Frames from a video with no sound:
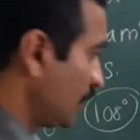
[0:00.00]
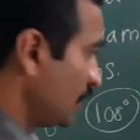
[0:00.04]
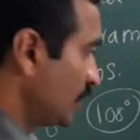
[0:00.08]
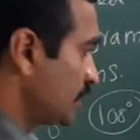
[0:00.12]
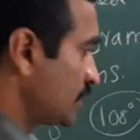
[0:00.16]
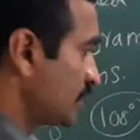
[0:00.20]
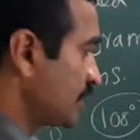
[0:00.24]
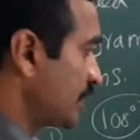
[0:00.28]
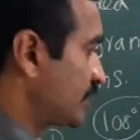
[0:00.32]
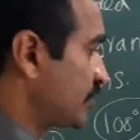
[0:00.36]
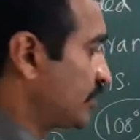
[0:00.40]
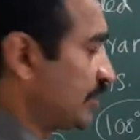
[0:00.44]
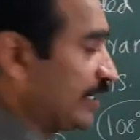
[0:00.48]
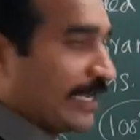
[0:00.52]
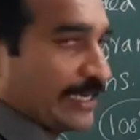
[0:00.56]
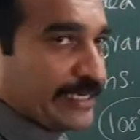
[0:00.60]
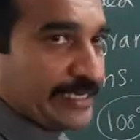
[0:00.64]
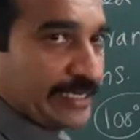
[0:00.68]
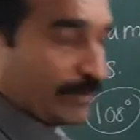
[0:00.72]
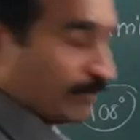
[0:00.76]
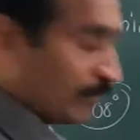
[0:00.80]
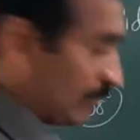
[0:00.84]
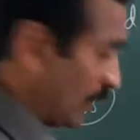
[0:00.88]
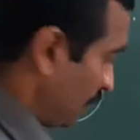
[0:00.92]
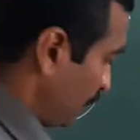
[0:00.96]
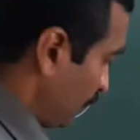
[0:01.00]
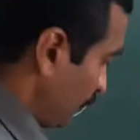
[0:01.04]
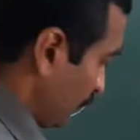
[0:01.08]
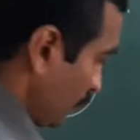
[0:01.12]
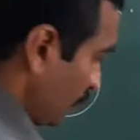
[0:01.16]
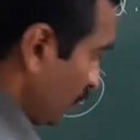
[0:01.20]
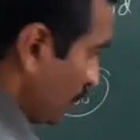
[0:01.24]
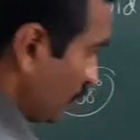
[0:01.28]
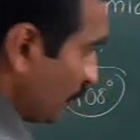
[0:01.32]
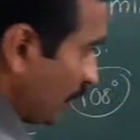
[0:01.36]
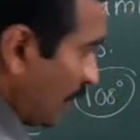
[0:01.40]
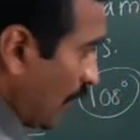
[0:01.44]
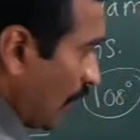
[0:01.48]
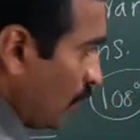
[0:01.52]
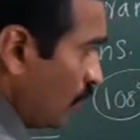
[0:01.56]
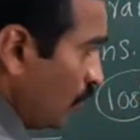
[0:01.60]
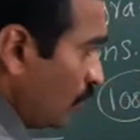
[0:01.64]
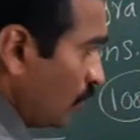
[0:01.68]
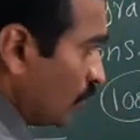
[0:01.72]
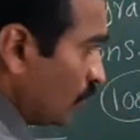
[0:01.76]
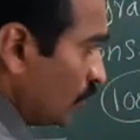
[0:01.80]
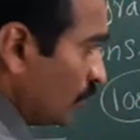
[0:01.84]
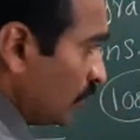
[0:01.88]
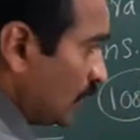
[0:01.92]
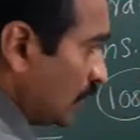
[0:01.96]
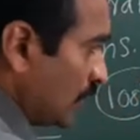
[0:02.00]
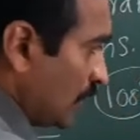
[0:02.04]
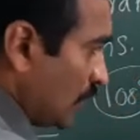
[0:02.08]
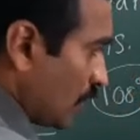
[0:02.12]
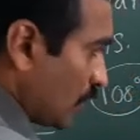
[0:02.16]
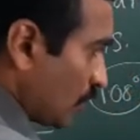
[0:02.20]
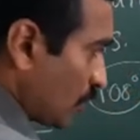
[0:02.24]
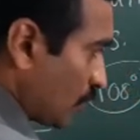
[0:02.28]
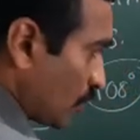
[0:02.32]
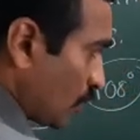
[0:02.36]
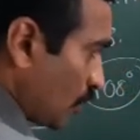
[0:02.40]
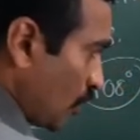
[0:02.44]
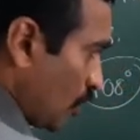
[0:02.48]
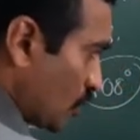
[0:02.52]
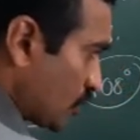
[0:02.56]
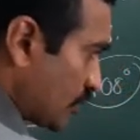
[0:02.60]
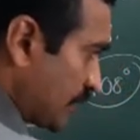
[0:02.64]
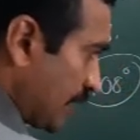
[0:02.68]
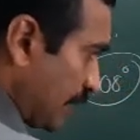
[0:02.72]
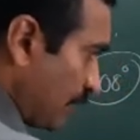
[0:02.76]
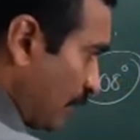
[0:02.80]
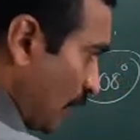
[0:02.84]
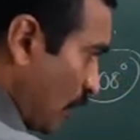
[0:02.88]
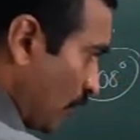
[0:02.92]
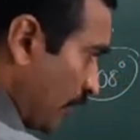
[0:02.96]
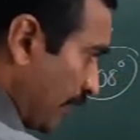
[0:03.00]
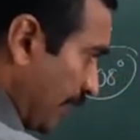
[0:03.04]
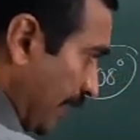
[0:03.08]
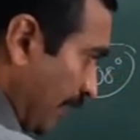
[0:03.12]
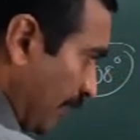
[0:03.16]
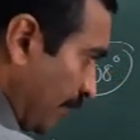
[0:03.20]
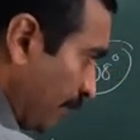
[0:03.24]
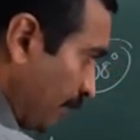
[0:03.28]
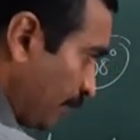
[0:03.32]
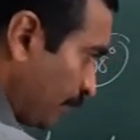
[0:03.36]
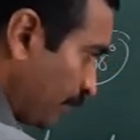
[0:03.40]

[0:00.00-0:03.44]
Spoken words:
68 mm, now close that boundary.